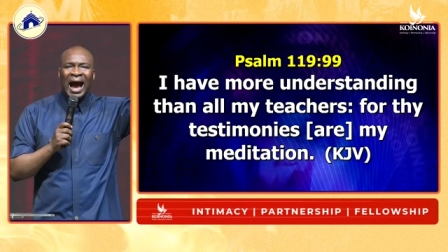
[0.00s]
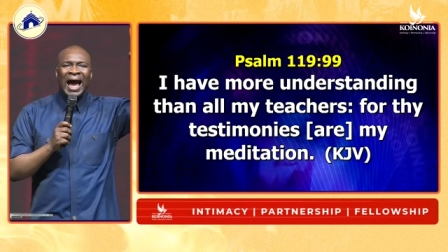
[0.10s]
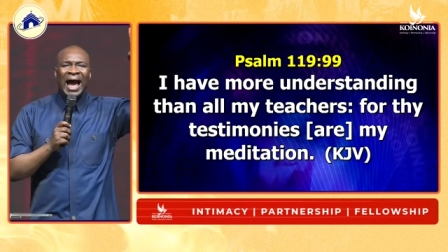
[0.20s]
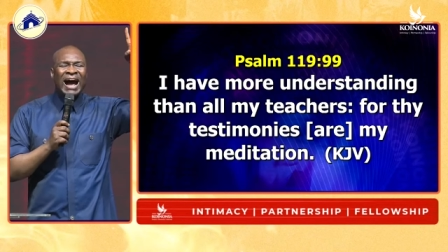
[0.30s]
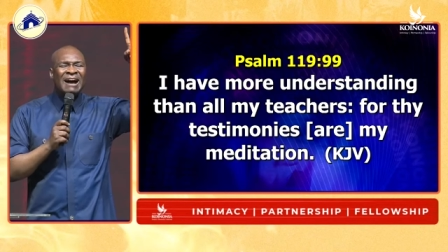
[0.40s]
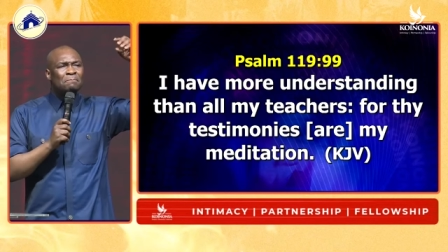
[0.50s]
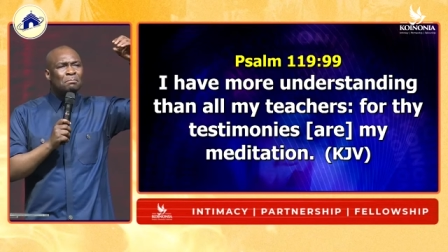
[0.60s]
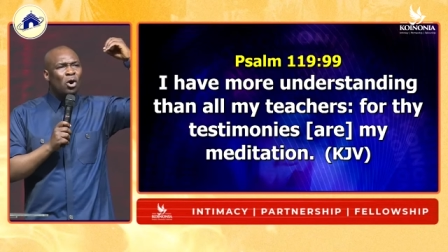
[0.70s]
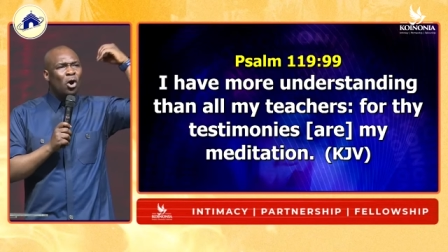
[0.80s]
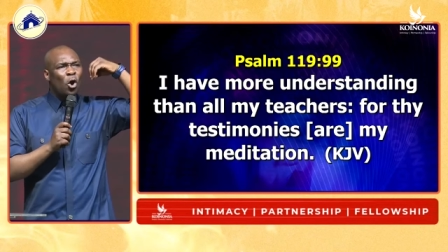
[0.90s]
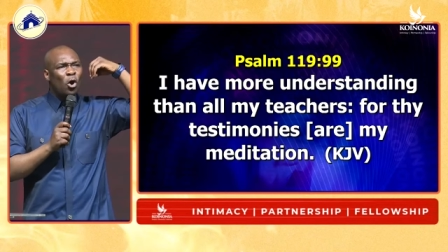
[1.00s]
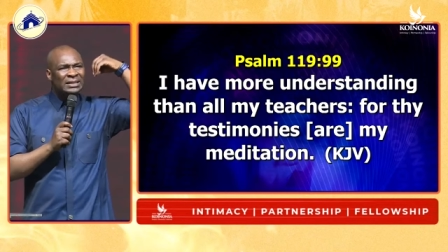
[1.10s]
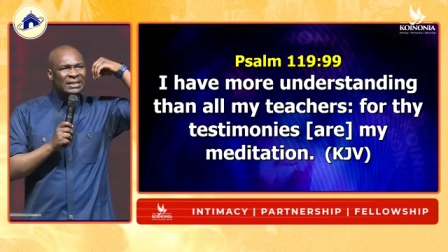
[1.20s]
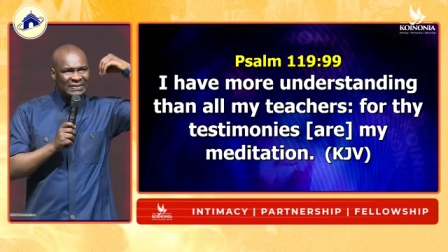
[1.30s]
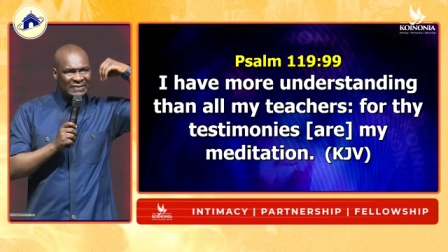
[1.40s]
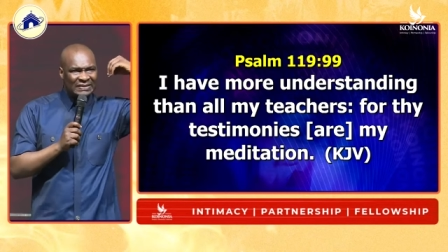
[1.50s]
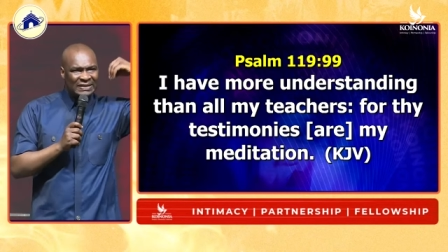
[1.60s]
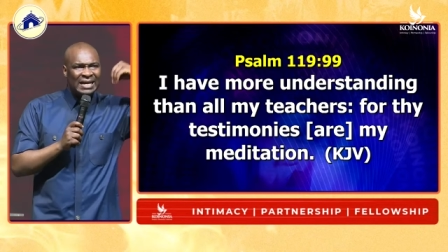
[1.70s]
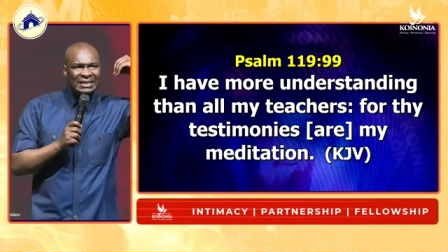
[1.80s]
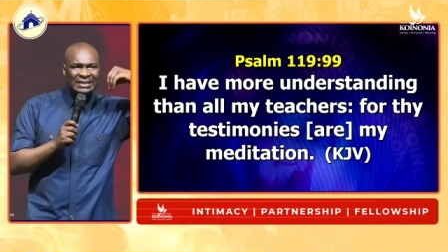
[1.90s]
I have more
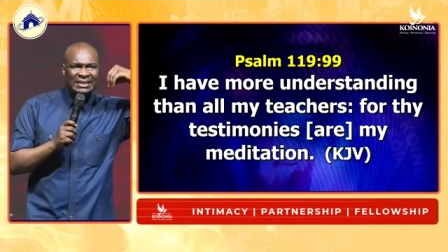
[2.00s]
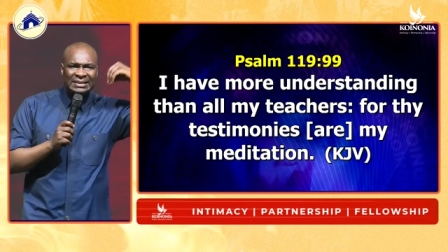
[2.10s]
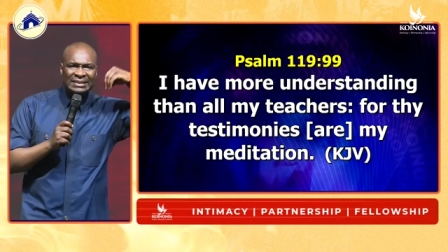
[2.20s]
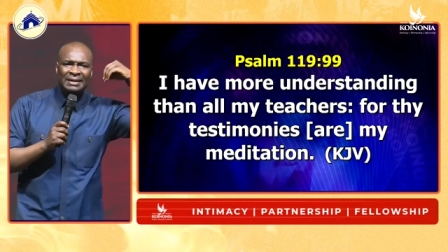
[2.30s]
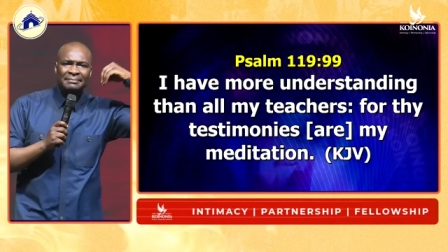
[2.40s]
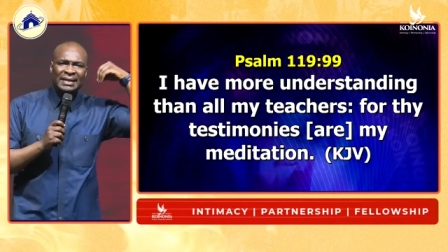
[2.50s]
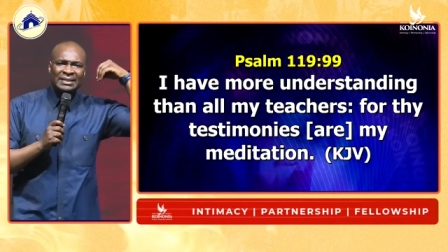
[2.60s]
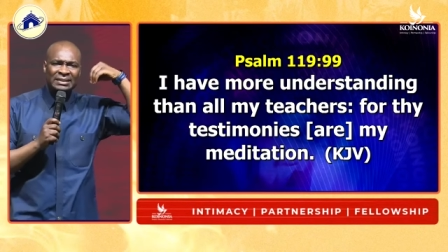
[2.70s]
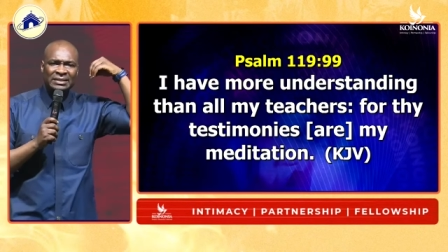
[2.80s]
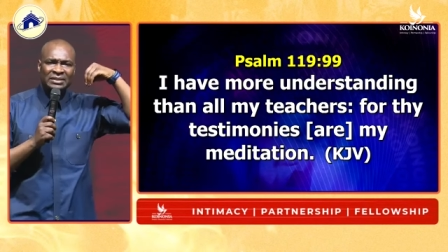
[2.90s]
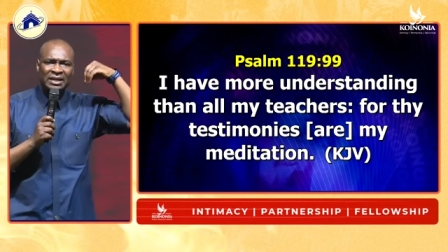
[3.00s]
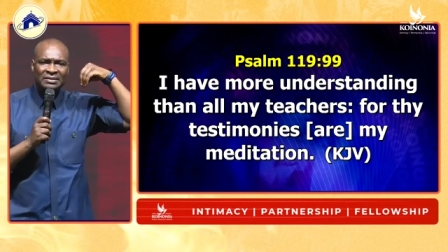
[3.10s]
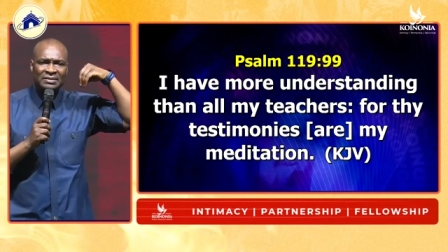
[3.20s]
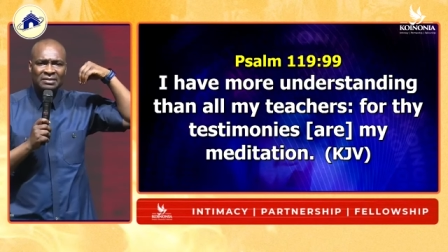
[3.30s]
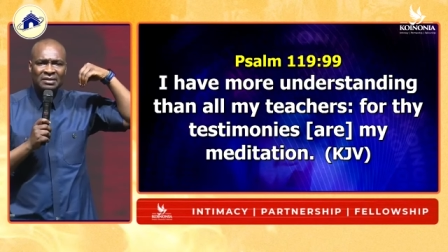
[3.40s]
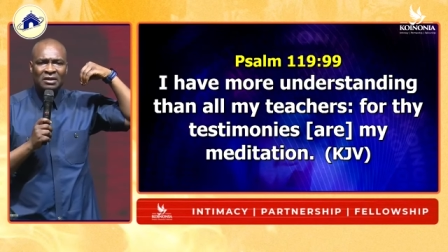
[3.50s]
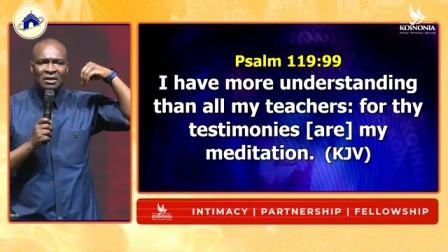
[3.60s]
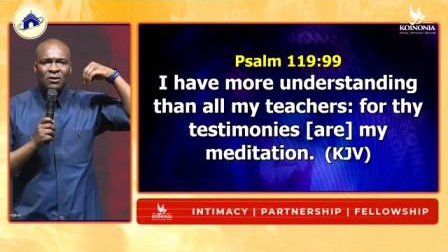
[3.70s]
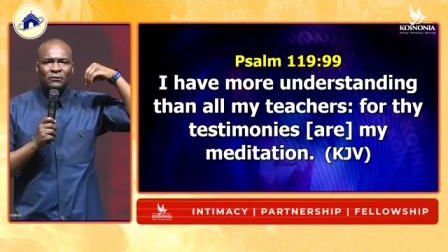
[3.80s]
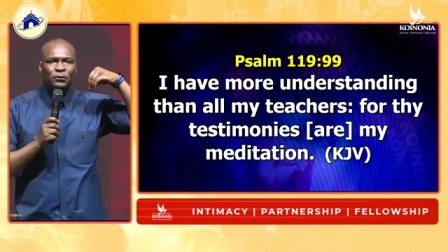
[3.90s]
understanding than my teachers,
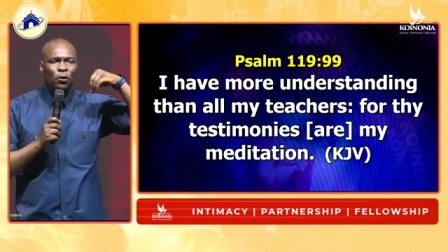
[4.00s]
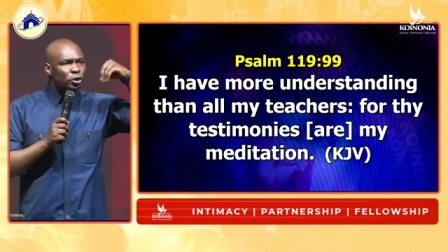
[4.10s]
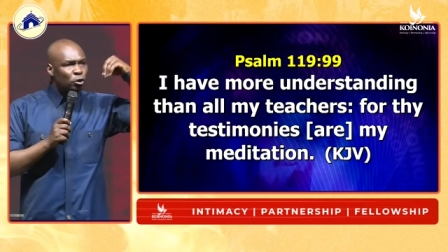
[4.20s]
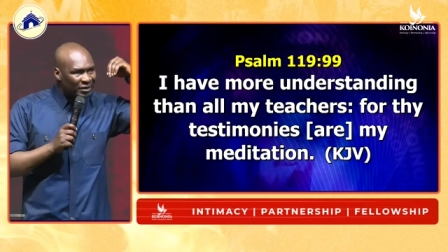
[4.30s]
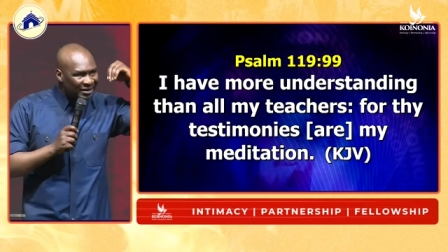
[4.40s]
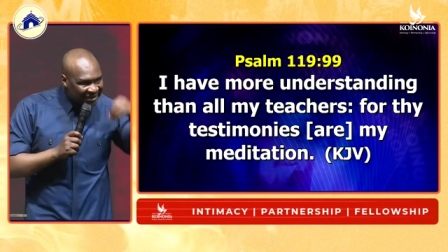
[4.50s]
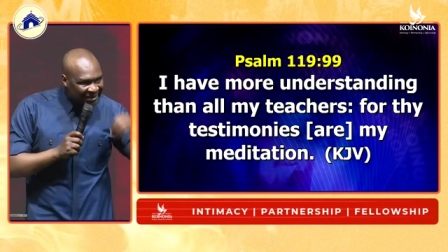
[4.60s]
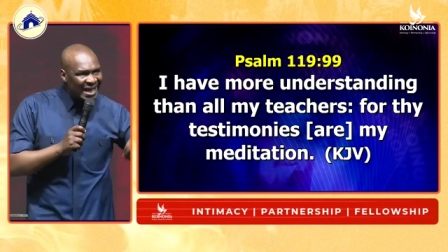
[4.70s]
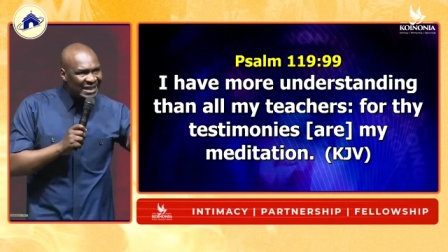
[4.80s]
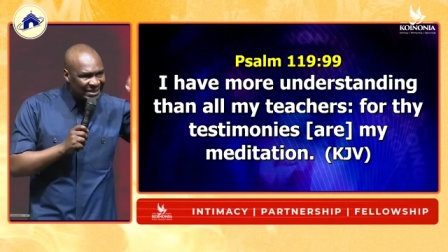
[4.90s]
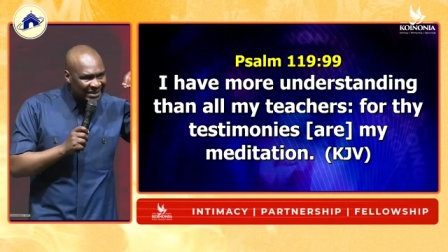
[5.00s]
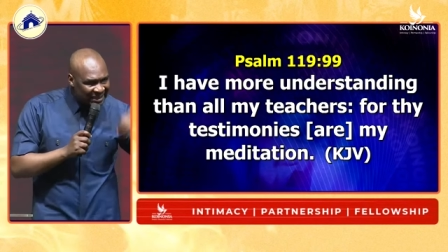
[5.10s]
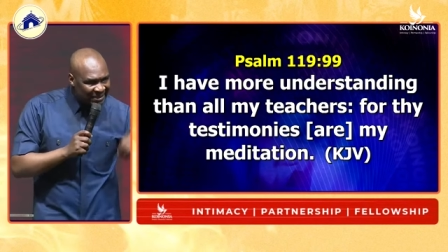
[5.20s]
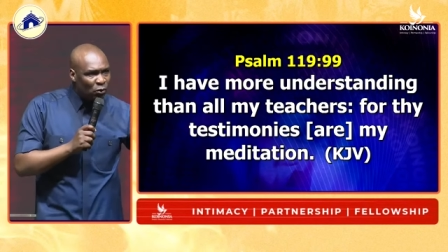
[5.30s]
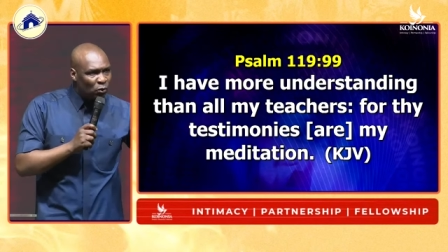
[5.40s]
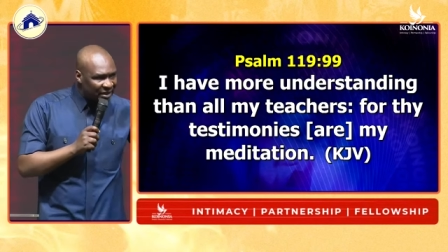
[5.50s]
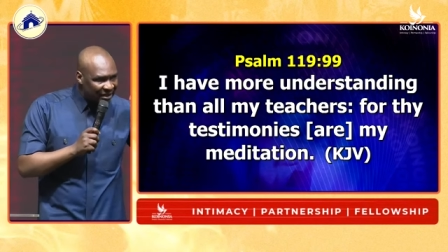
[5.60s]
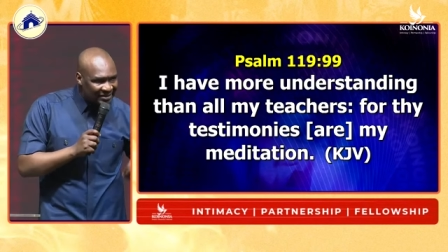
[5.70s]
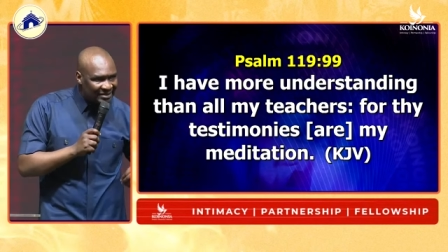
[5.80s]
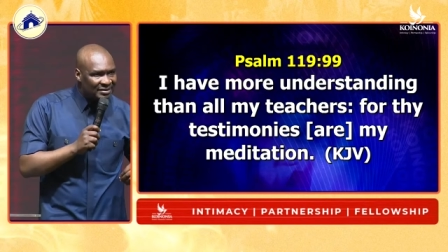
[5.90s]
for your
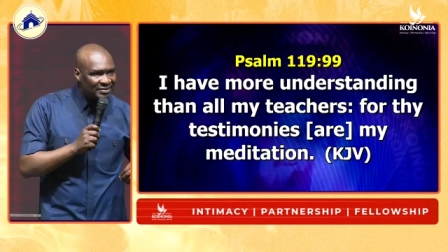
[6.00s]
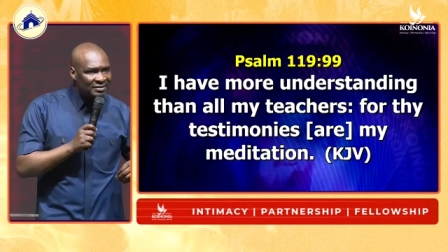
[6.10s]
testimonies